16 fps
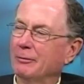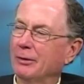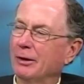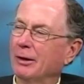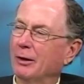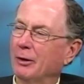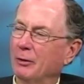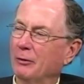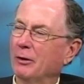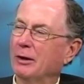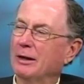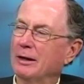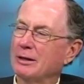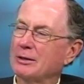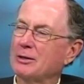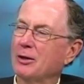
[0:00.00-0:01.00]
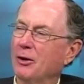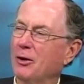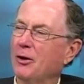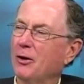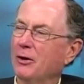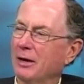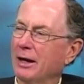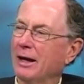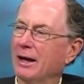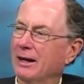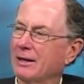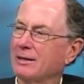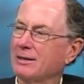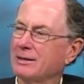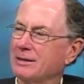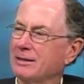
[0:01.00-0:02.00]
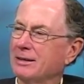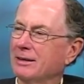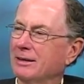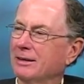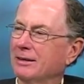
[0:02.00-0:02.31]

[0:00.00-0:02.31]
but only as long as